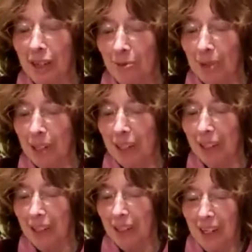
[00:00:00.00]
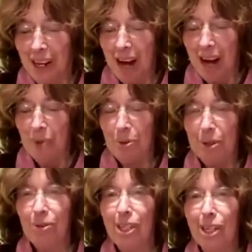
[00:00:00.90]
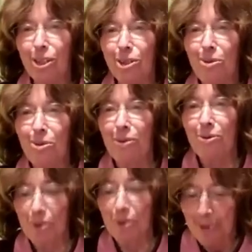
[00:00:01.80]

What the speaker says: me? I would have sent you off with a